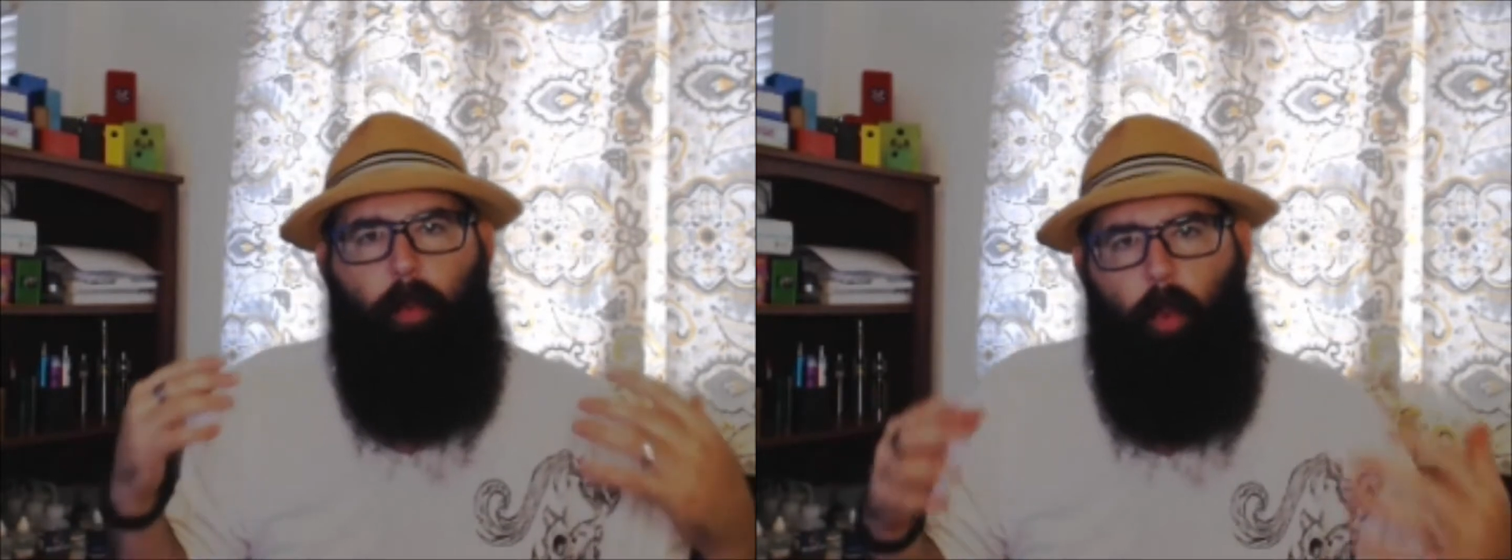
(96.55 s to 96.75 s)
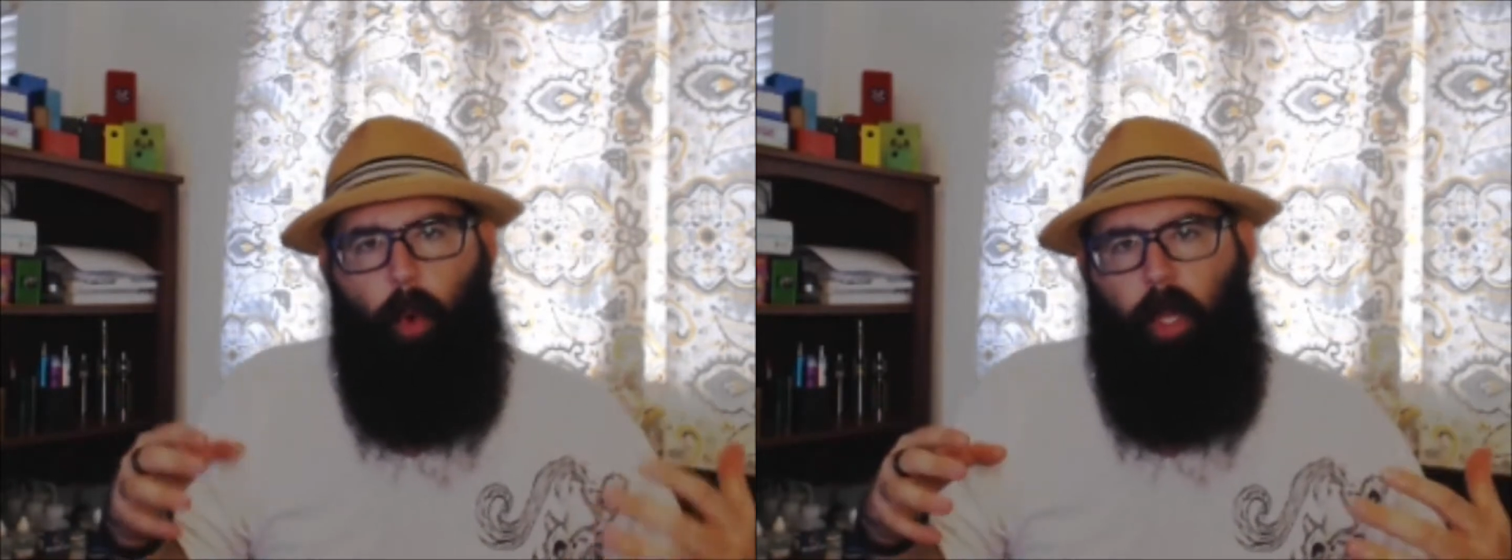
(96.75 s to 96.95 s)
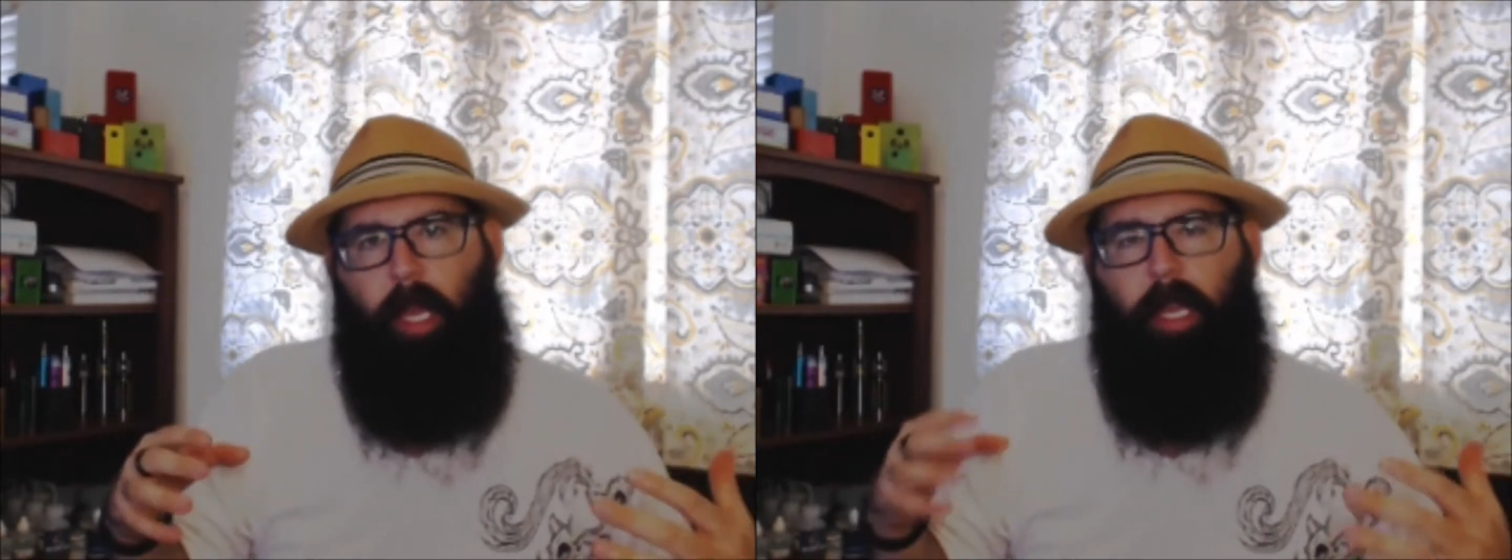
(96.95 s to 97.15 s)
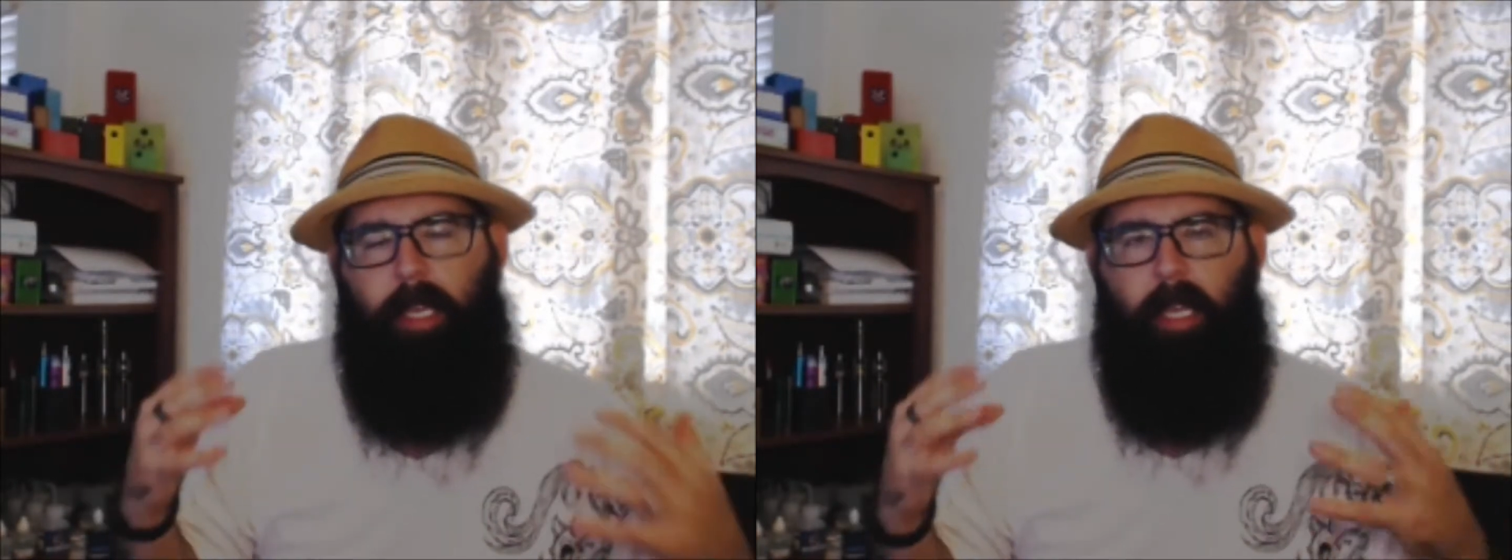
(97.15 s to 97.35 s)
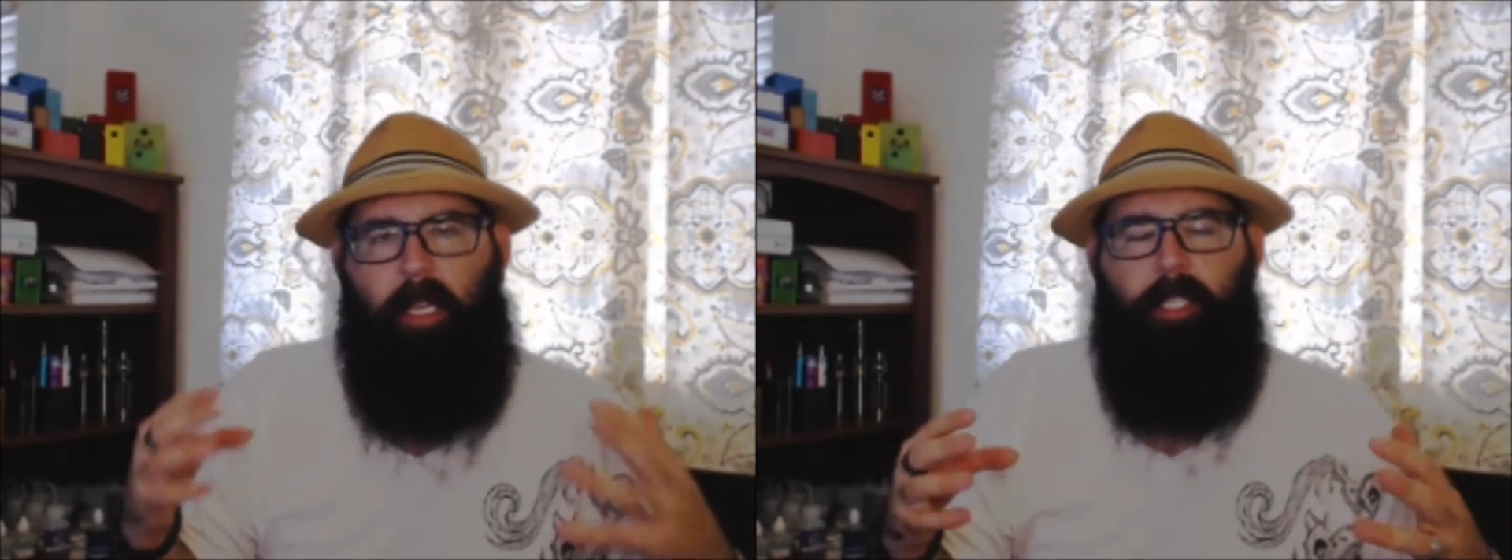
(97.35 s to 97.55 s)
working
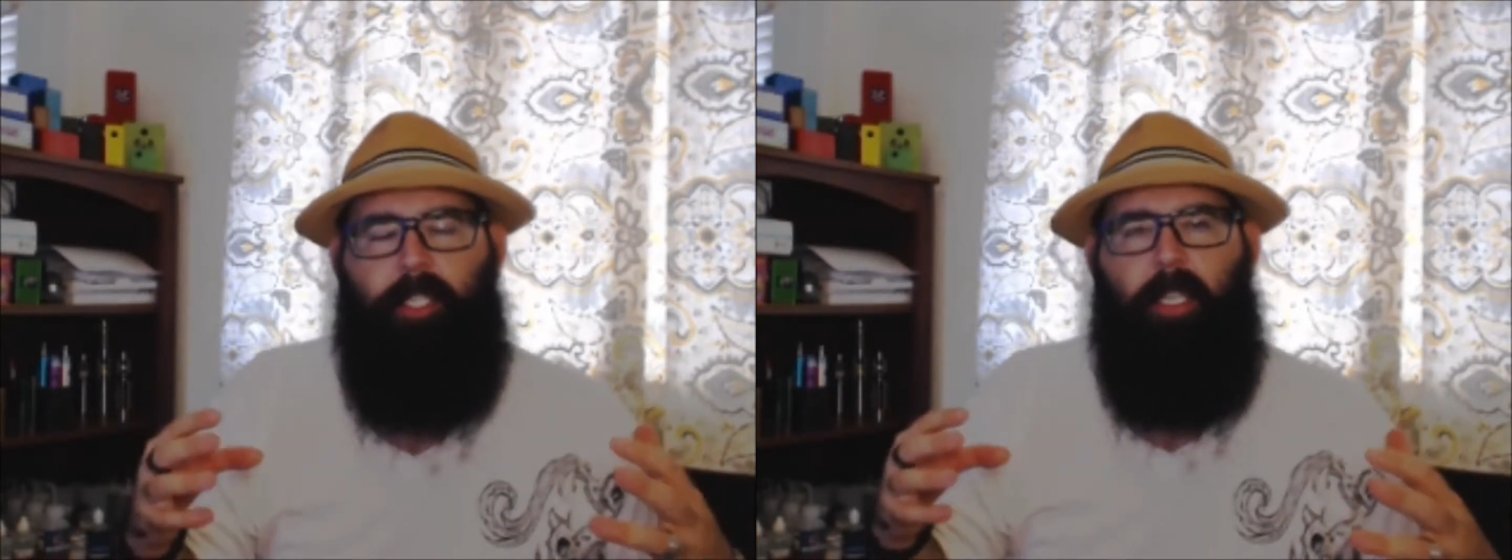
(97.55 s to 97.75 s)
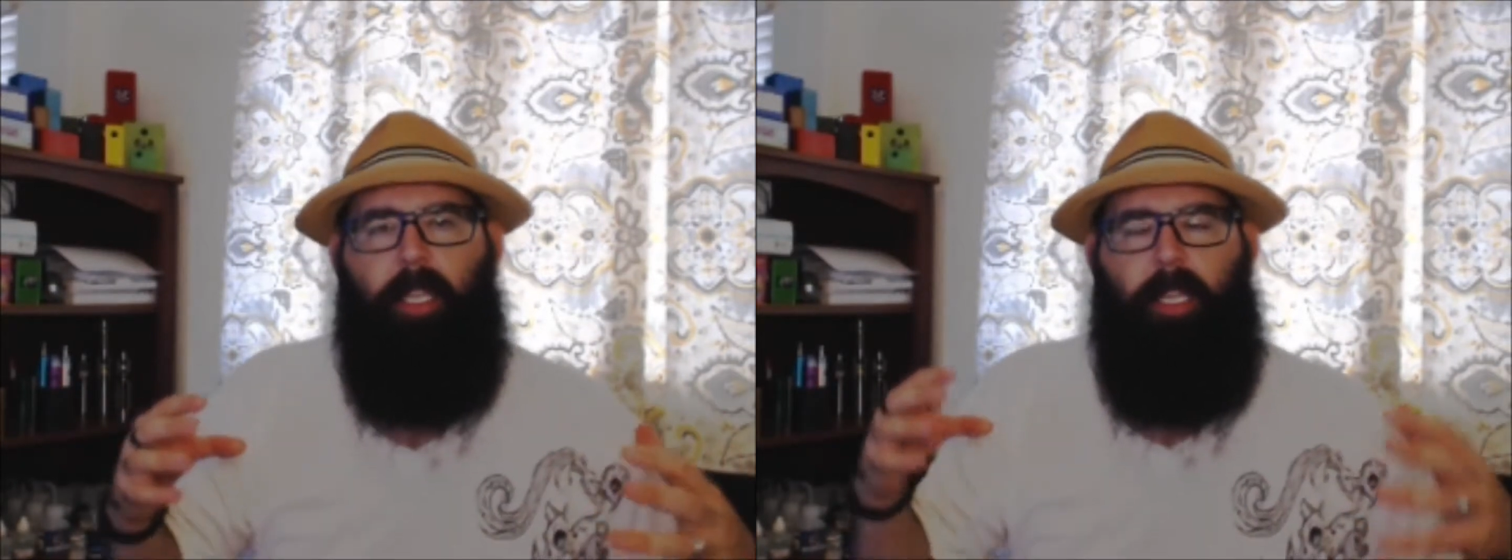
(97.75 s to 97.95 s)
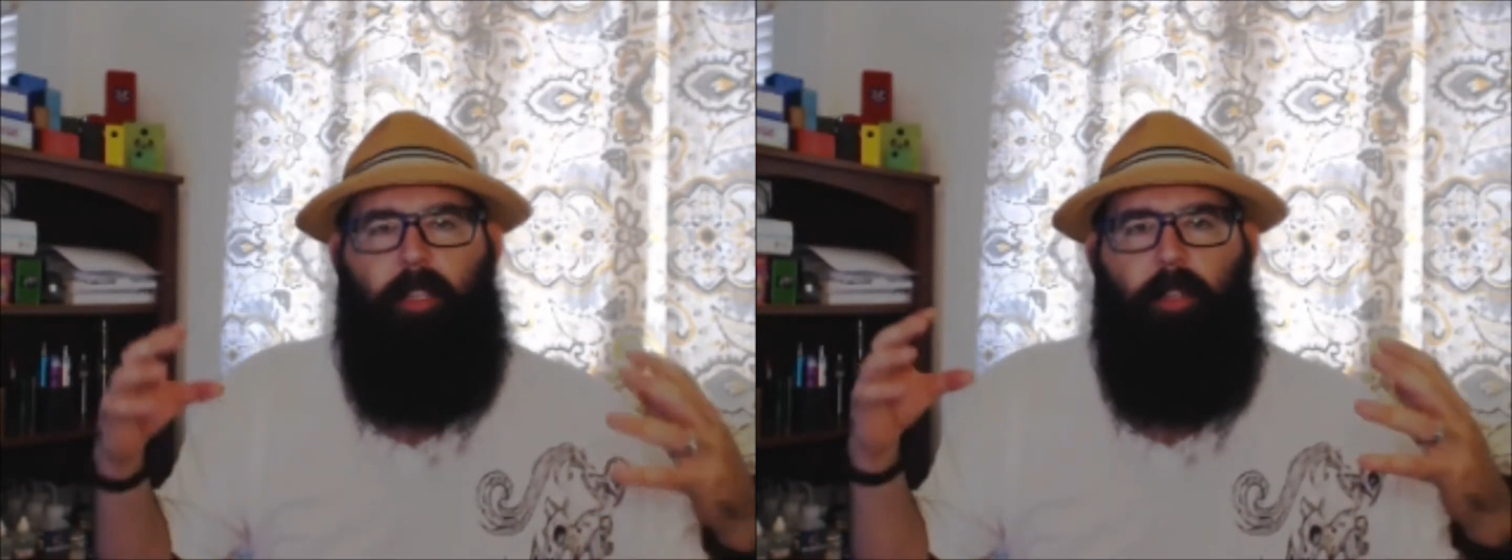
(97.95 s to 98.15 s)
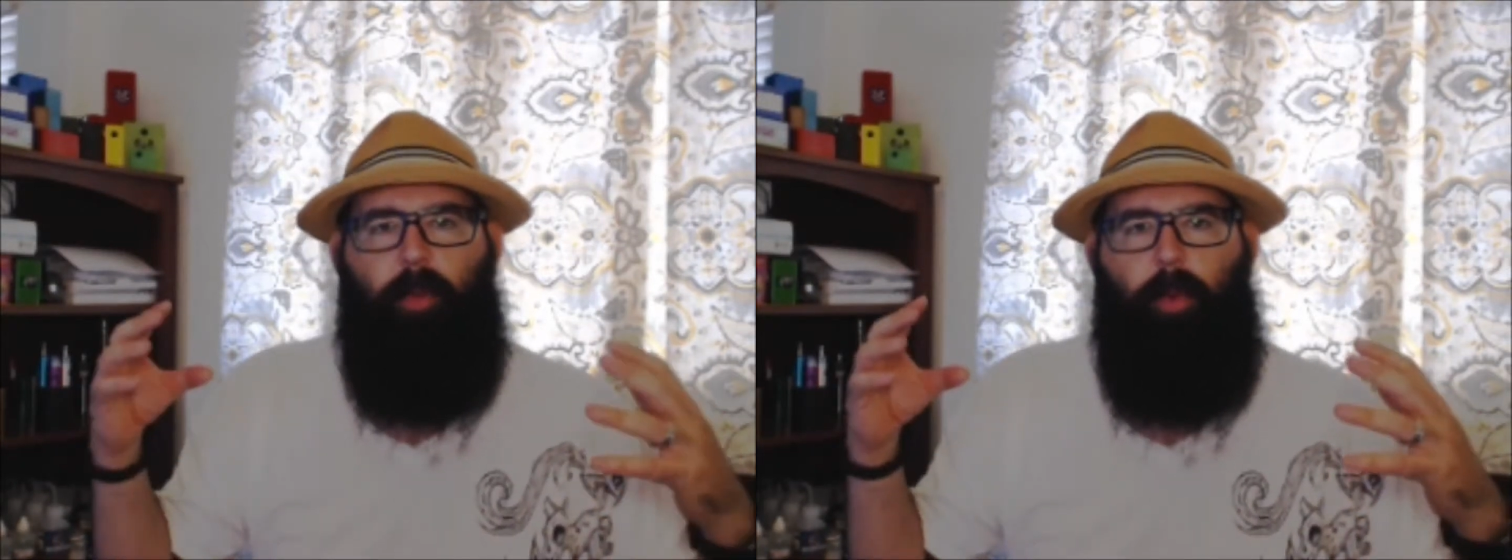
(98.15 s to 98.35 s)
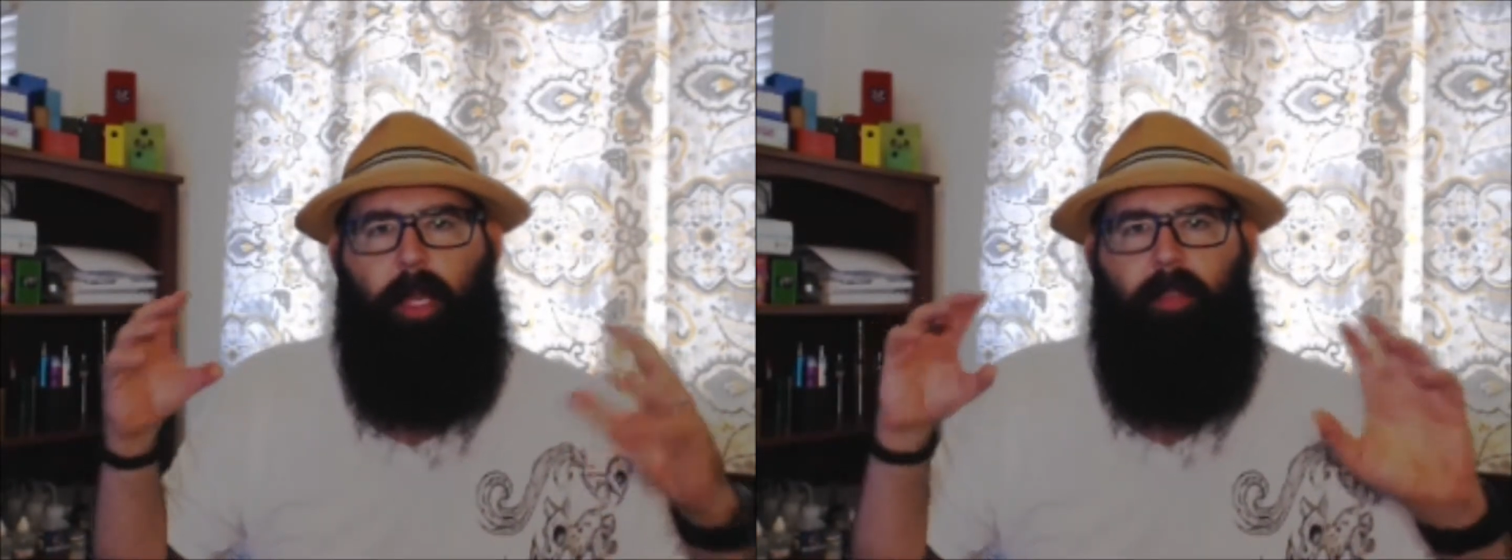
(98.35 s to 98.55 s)
diligently to
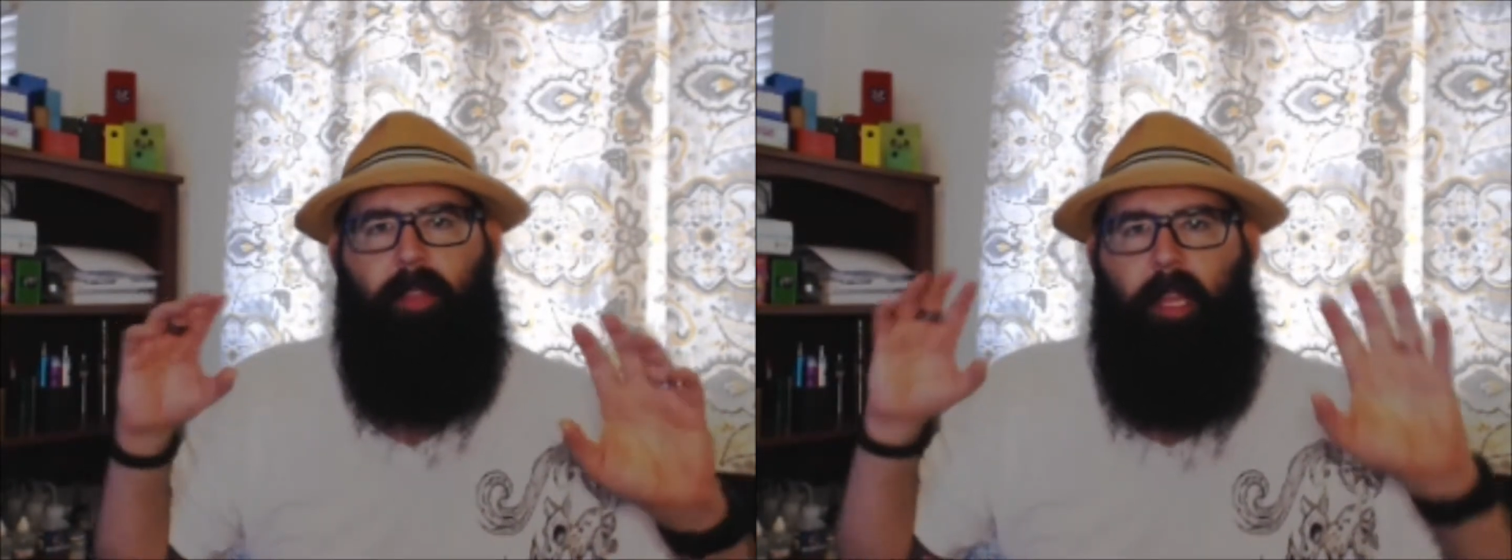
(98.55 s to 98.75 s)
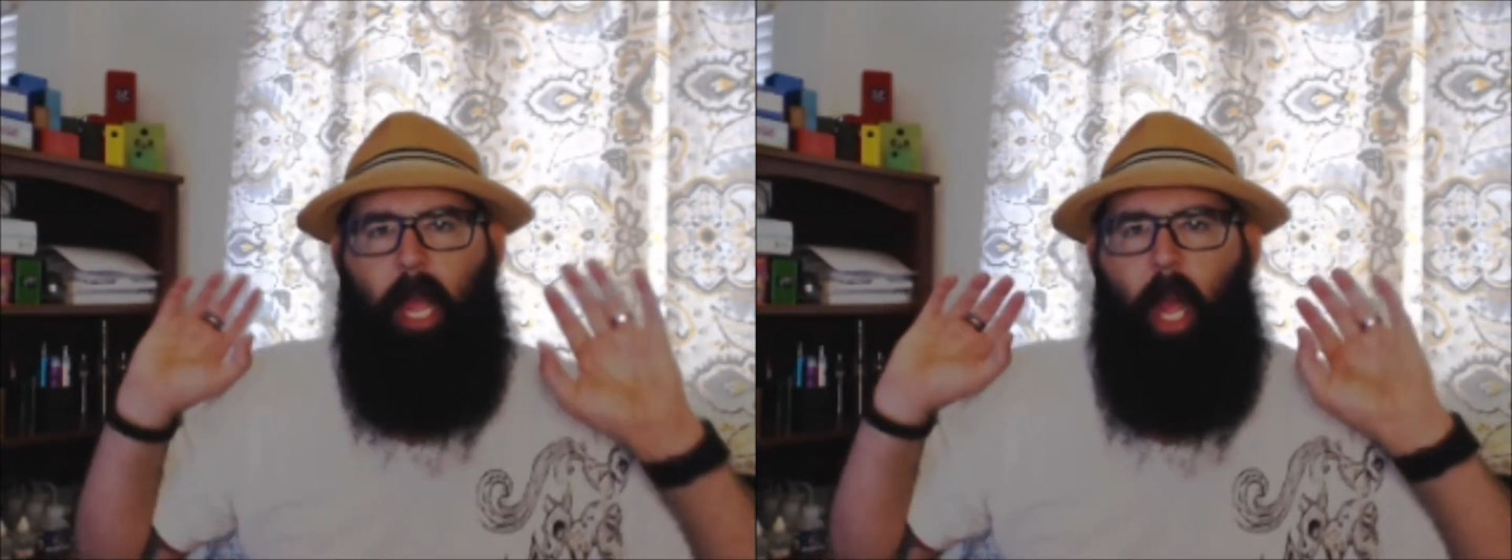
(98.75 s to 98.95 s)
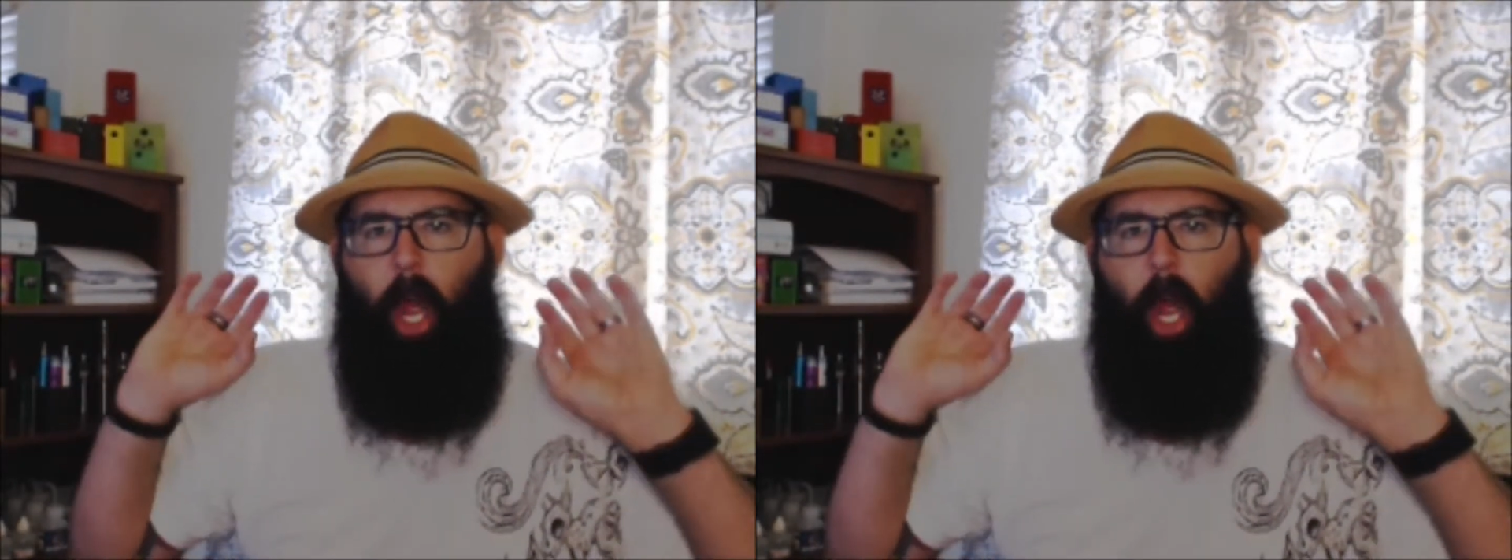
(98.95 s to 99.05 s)
get the